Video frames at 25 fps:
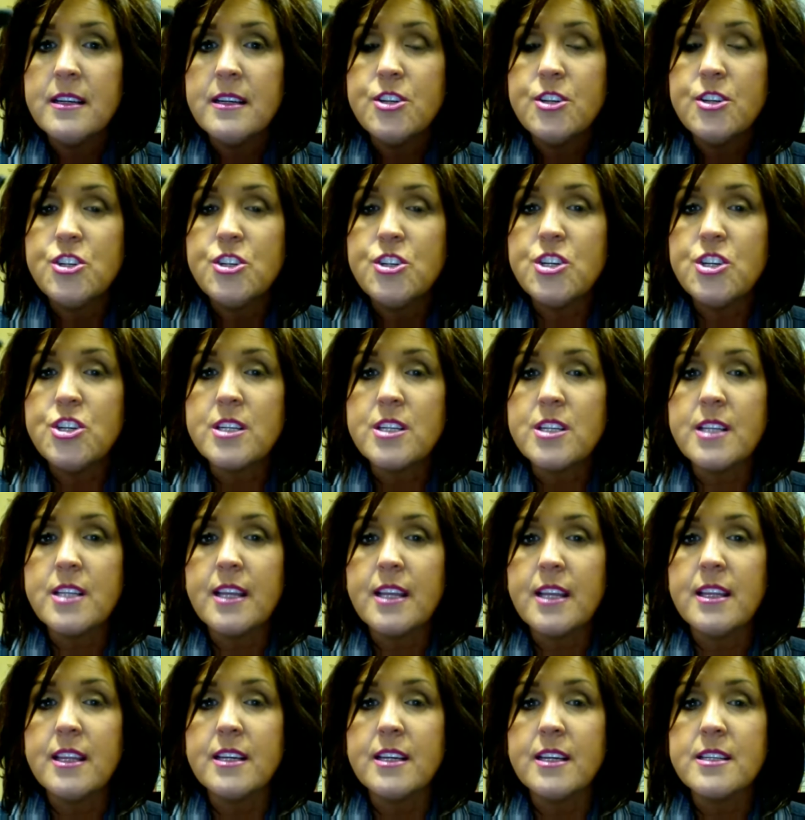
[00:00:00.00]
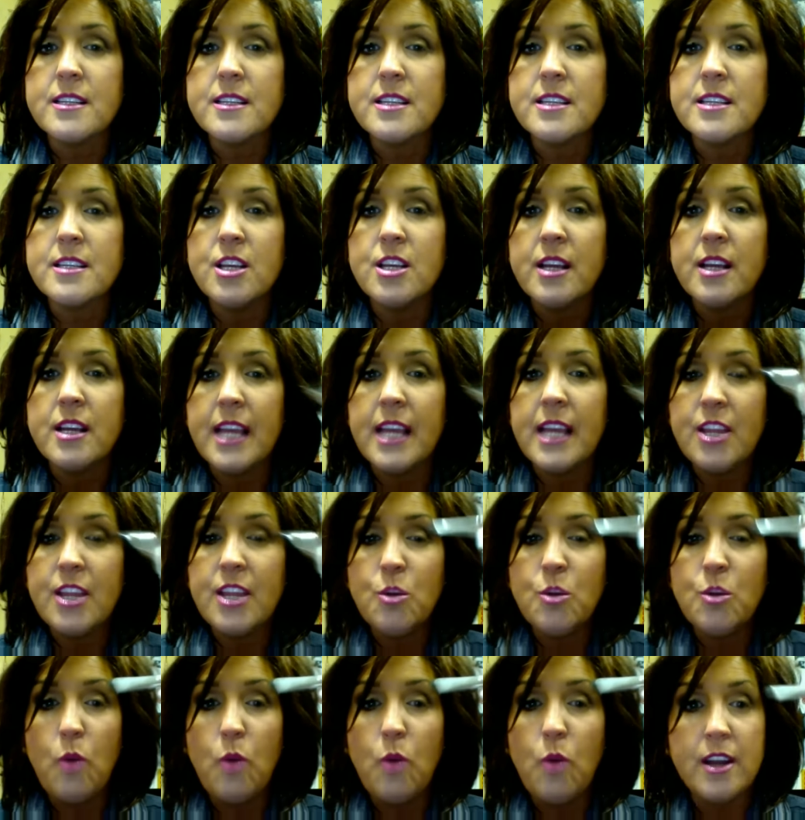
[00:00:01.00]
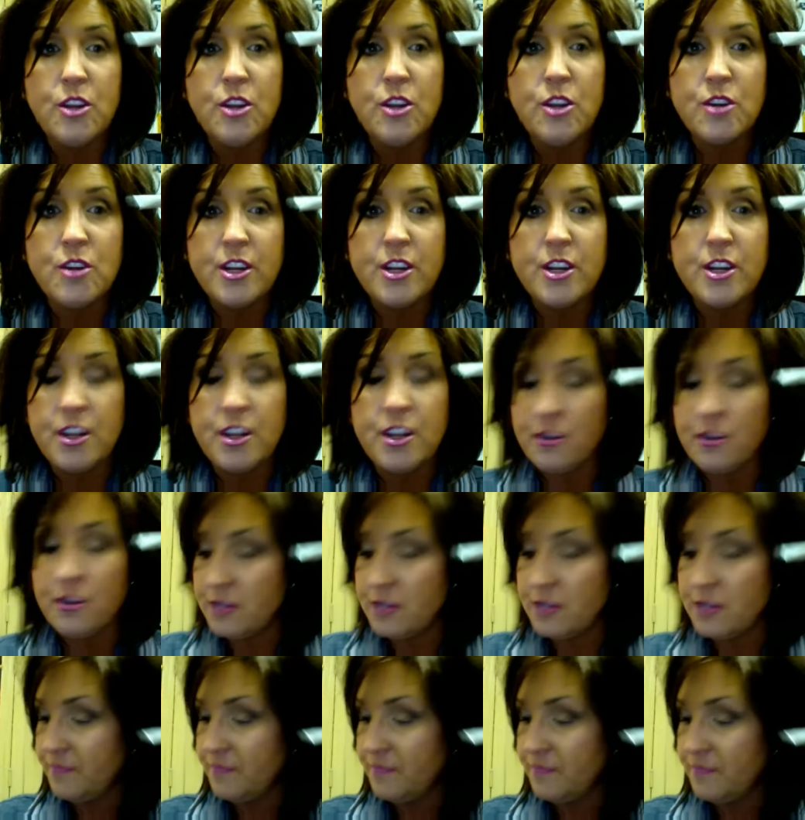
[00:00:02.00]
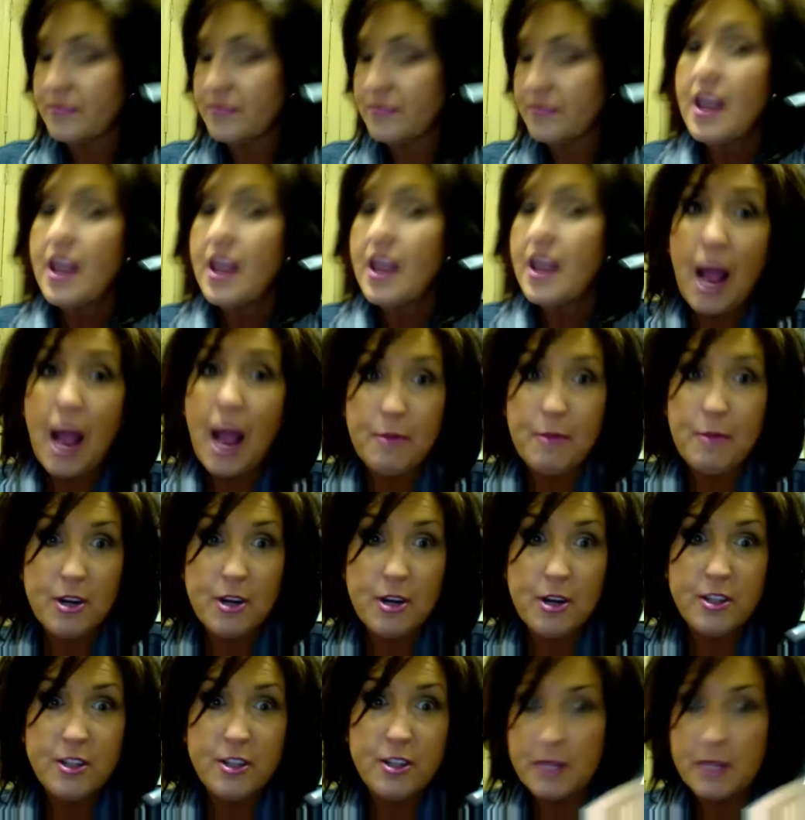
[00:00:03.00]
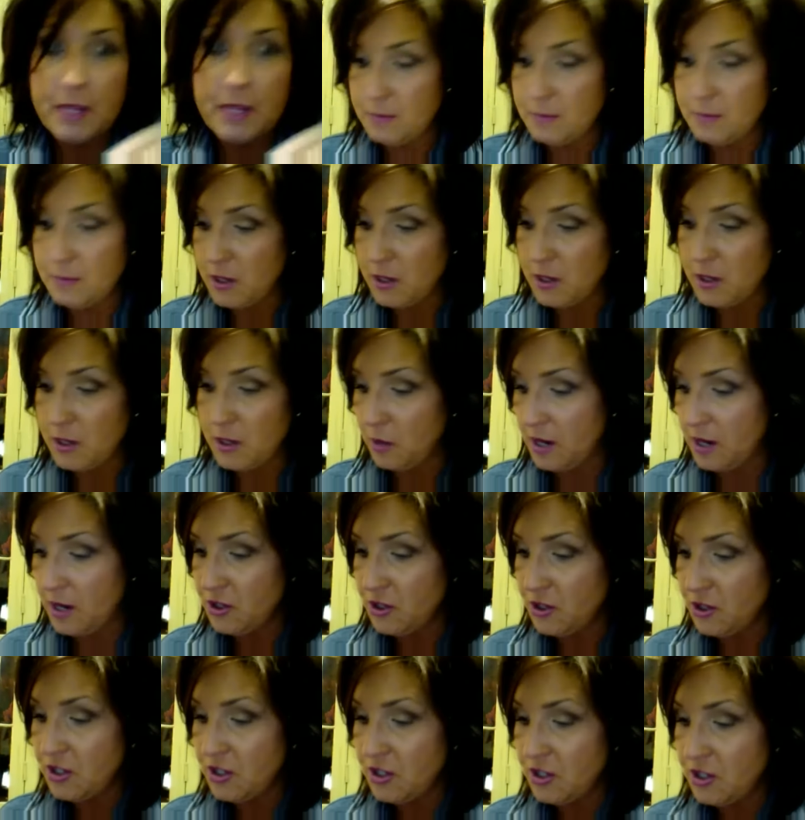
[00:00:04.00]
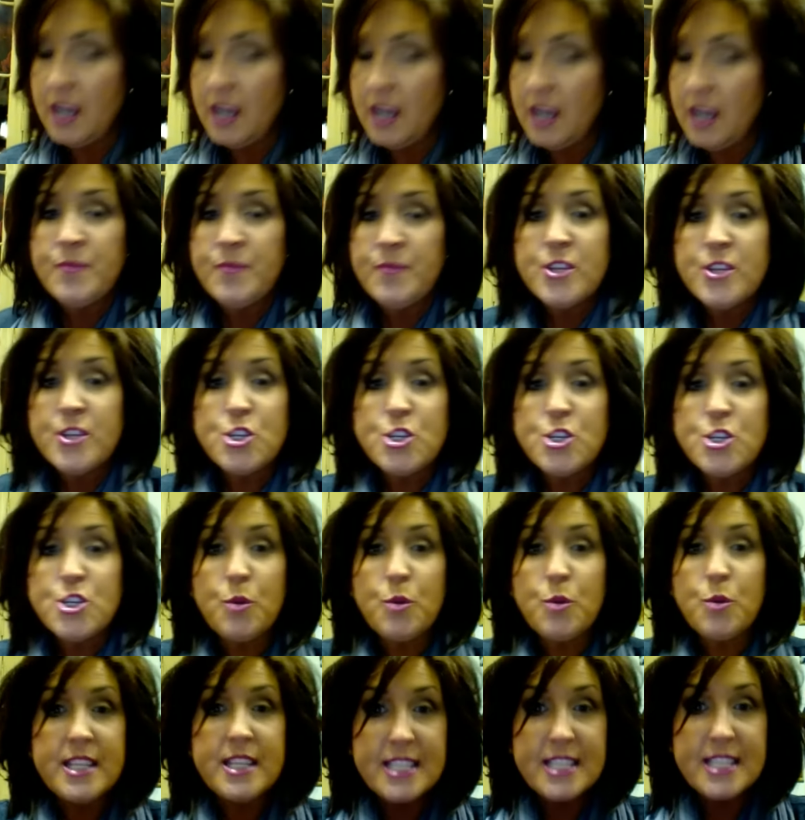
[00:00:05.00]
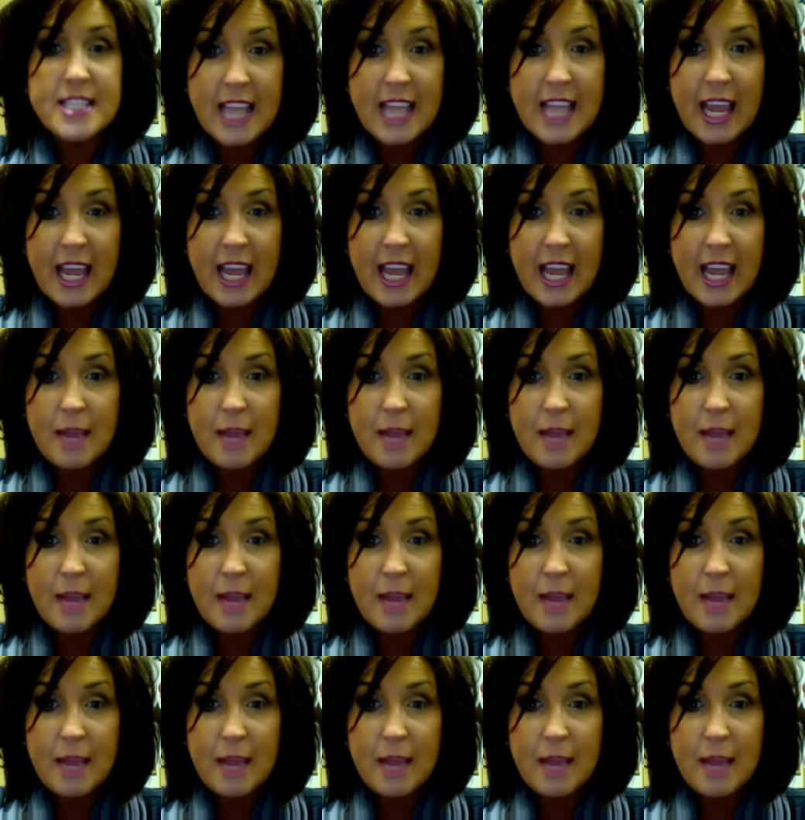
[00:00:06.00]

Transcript: just like this. Either one you could use. I'm going to use my smudger brush. So with the same